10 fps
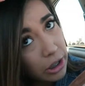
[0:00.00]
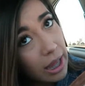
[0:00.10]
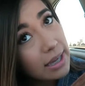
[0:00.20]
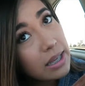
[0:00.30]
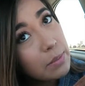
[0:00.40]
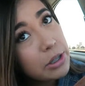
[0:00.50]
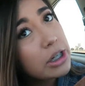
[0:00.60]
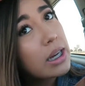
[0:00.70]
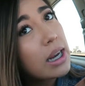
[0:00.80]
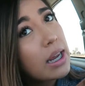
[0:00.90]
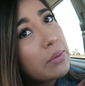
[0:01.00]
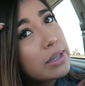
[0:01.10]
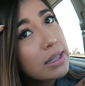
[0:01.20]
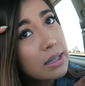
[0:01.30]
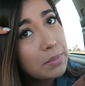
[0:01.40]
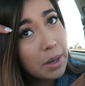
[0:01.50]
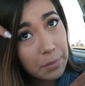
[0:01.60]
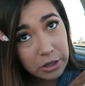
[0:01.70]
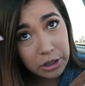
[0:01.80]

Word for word: last time she did it, it was in September.